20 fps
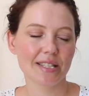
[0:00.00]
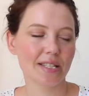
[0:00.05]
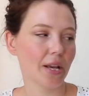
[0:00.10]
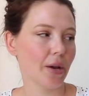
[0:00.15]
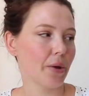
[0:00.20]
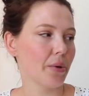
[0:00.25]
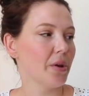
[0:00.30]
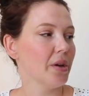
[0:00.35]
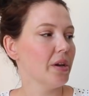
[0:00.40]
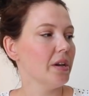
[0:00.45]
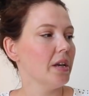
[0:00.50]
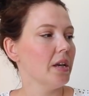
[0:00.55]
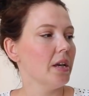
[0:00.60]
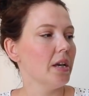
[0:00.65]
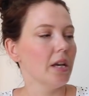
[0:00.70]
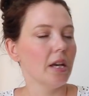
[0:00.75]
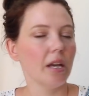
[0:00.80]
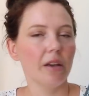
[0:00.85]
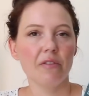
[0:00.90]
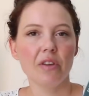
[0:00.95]
So
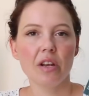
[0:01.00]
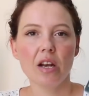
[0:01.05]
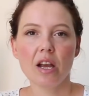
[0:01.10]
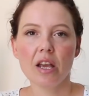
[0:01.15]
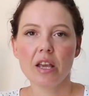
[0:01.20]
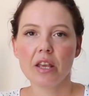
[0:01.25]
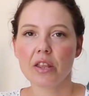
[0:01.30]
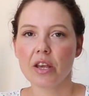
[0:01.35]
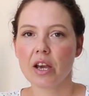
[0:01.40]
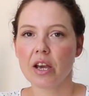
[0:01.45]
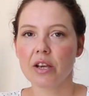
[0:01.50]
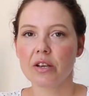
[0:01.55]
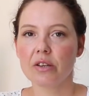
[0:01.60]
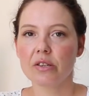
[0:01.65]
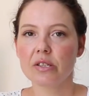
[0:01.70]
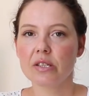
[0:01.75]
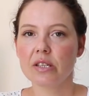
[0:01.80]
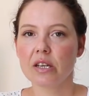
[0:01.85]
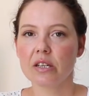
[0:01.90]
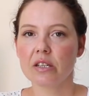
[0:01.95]
if you like
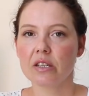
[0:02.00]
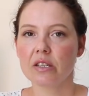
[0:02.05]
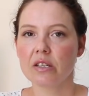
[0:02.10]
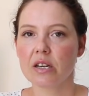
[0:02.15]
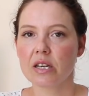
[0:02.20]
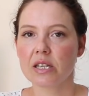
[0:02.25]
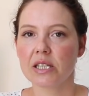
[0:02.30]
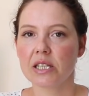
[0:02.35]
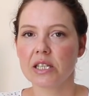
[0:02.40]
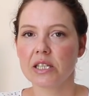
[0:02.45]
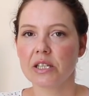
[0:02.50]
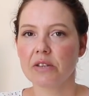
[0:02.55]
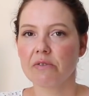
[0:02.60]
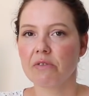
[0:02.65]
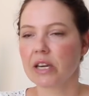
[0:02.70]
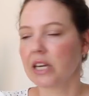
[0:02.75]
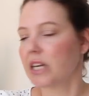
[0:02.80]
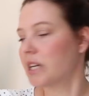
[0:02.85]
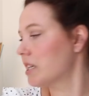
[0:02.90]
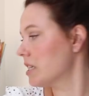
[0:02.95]
those, nice easy
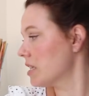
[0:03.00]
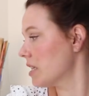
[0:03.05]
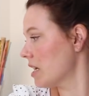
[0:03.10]
read,